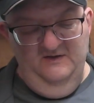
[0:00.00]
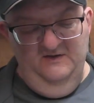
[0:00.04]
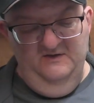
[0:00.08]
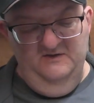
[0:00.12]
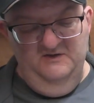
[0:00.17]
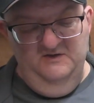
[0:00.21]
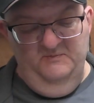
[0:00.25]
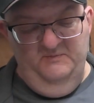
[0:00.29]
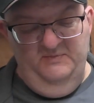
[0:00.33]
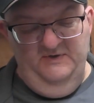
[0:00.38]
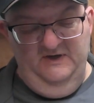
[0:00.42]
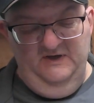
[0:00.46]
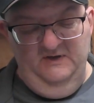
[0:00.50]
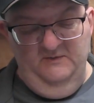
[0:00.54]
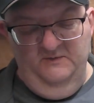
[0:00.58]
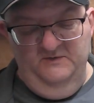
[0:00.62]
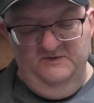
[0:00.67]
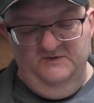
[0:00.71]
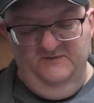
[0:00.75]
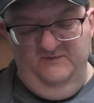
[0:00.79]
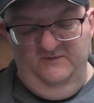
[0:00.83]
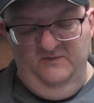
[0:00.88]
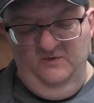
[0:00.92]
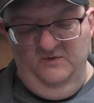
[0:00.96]
depending on
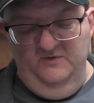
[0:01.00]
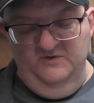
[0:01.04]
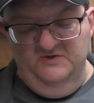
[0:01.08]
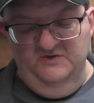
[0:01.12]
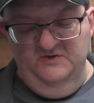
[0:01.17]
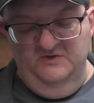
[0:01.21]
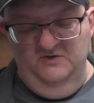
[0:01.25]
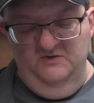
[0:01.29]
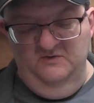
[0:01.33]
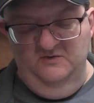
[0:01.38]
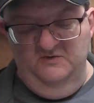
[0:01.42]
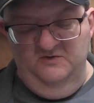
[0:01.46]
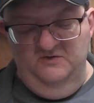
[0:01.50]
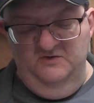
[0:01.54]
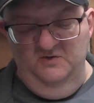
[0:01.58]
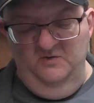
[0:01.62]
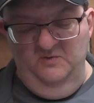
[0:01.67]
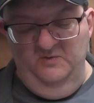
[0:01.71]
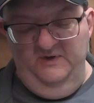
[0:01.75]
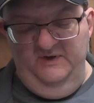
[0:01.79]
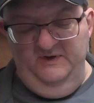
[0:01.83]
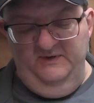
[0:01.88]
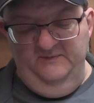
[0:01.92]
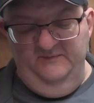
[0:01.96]
which version you're
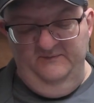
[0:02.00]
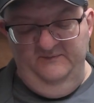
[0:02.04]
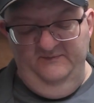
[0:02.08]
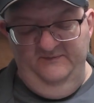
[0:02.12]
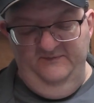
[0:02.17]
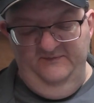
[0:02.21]
doing.